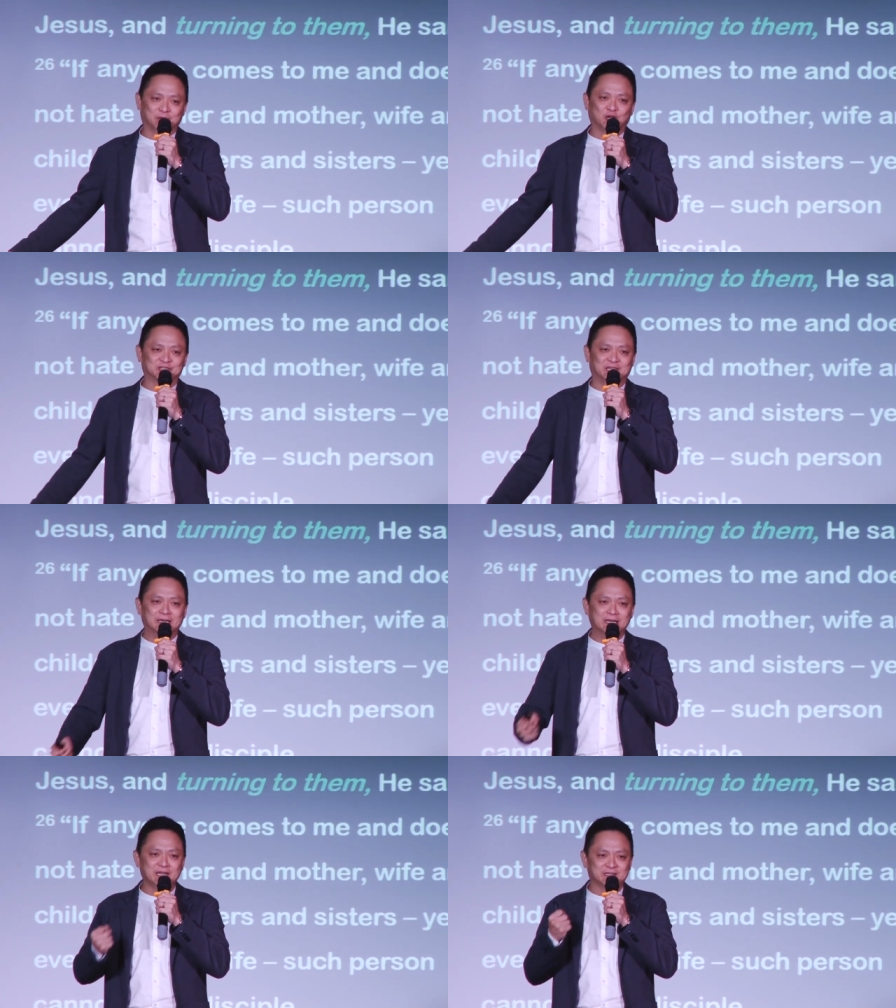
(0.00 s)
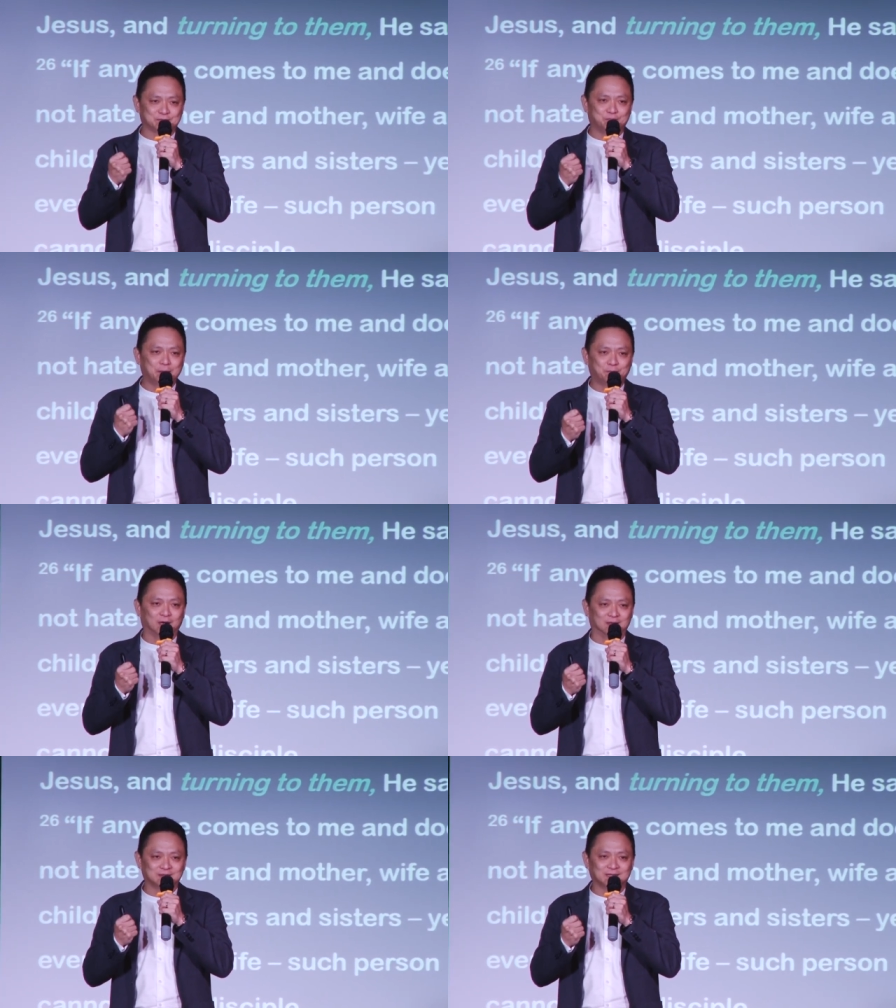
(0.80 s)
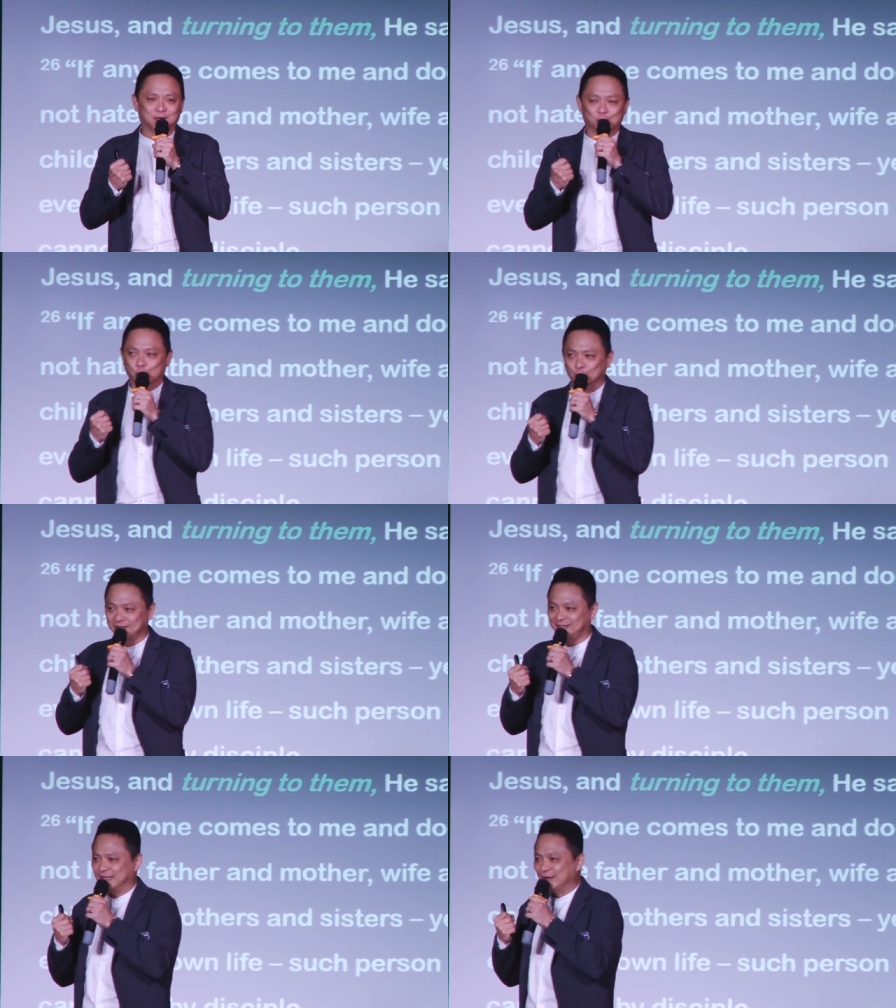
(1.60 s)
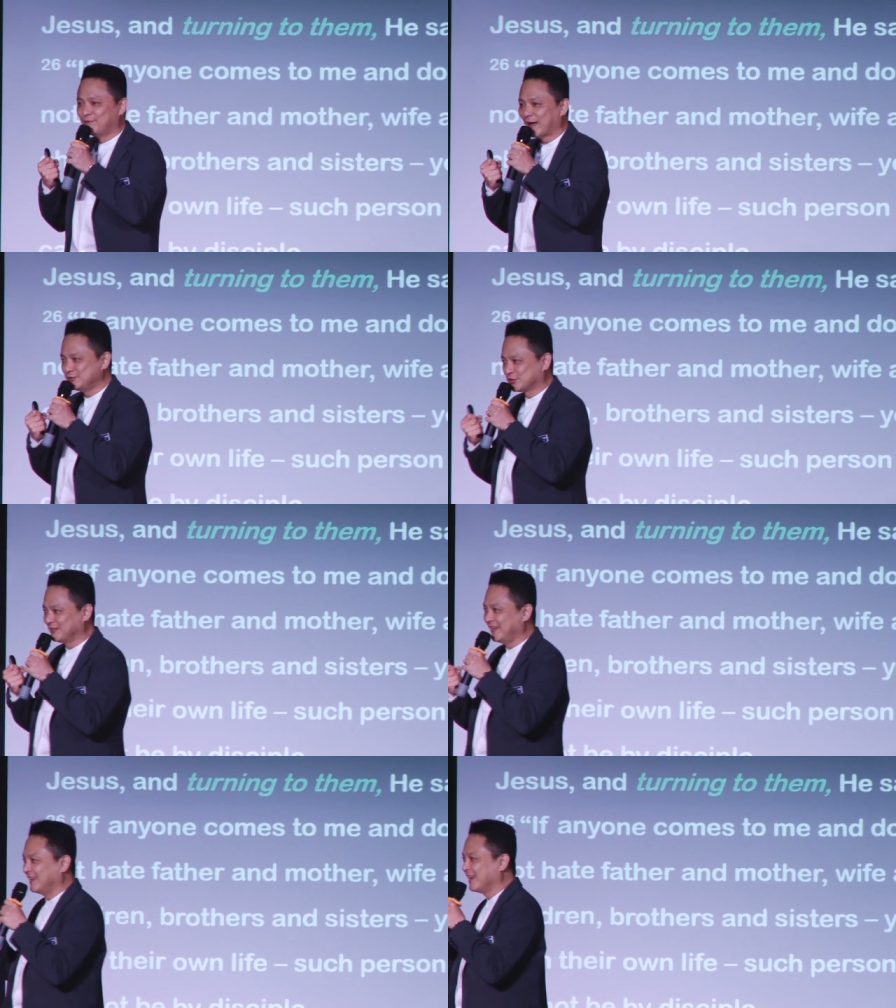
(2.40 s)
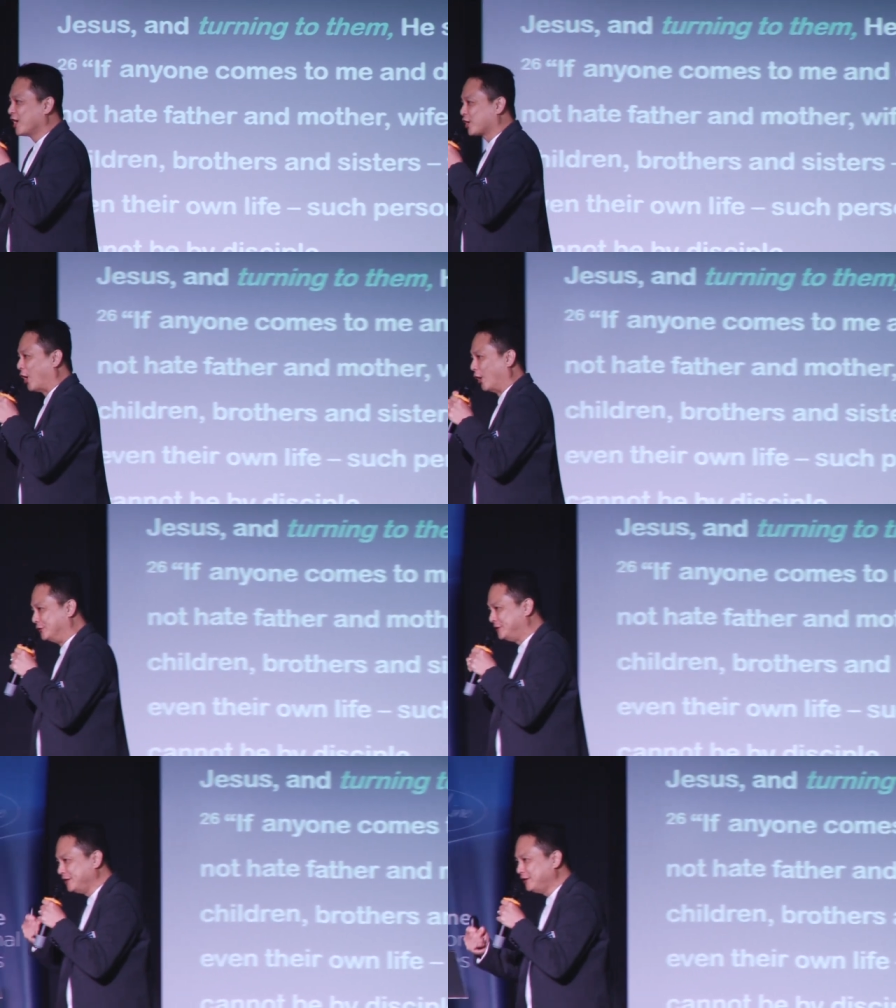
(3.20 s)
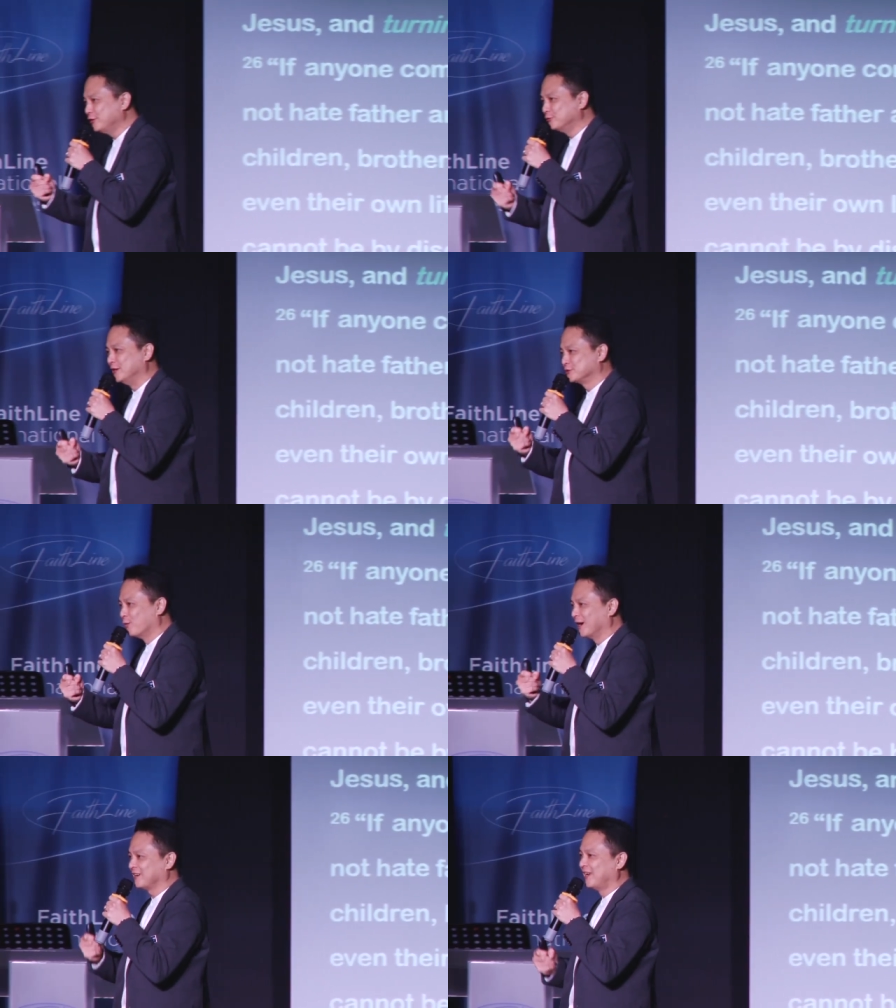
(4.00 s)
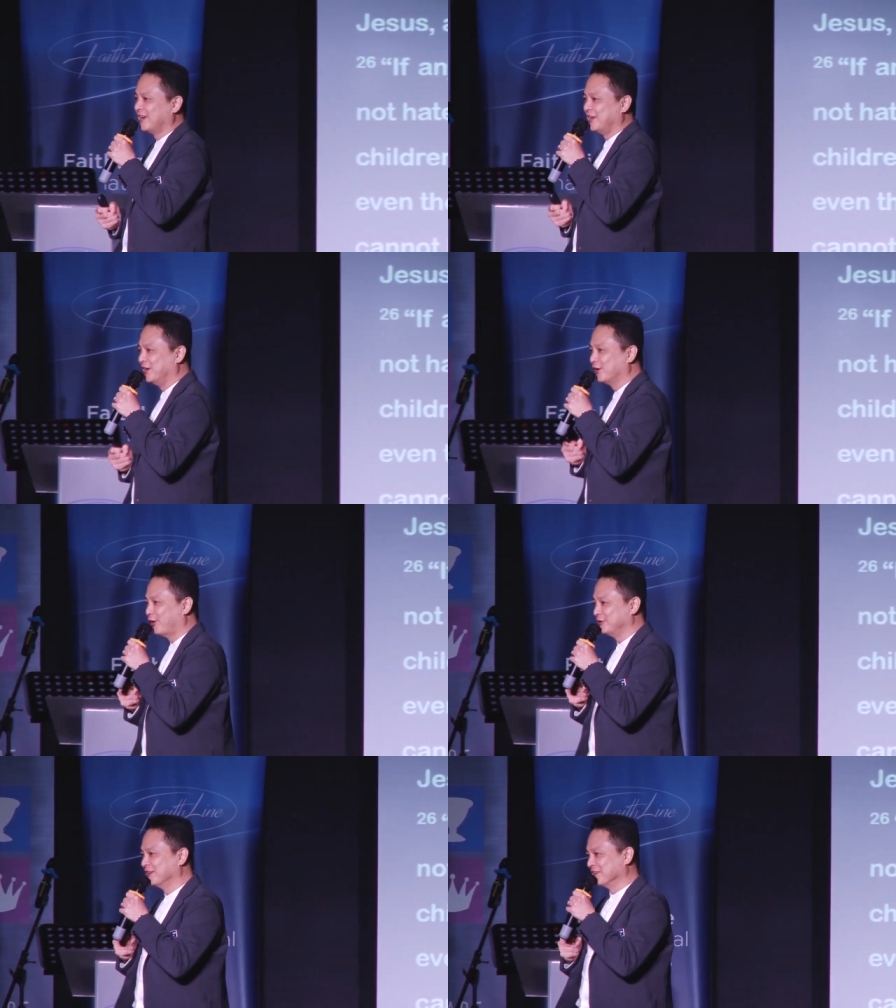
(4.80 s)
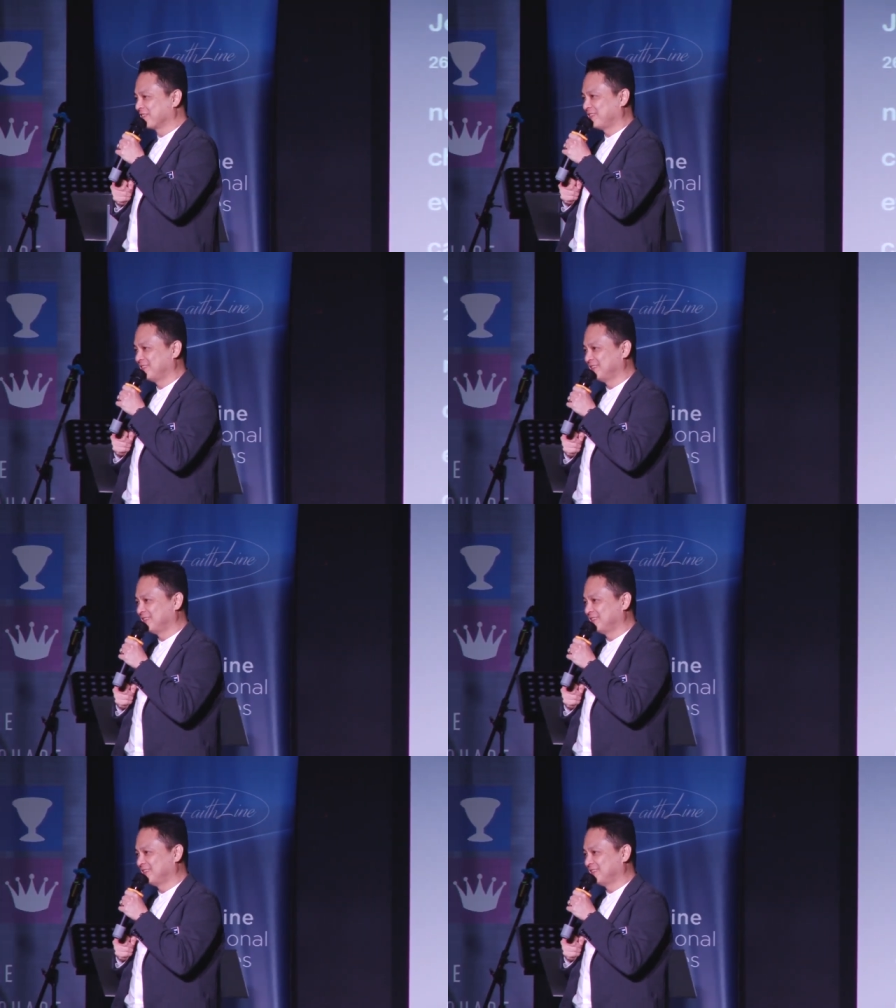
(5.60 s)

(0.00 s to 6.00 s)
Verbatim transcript: because he needs people who would eventually continue his work here on earth.